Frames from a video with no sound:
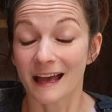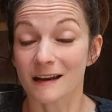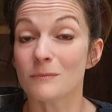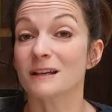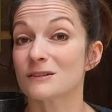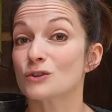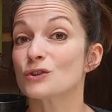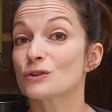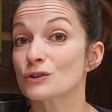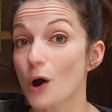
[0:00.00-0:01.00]
And it makes it
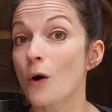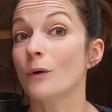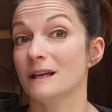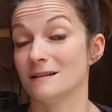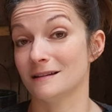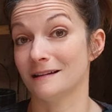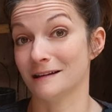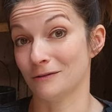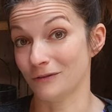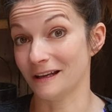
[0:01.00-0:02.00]
so easy
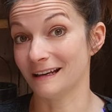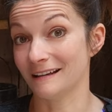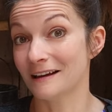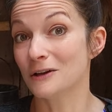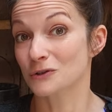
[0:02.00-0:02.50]
and convenient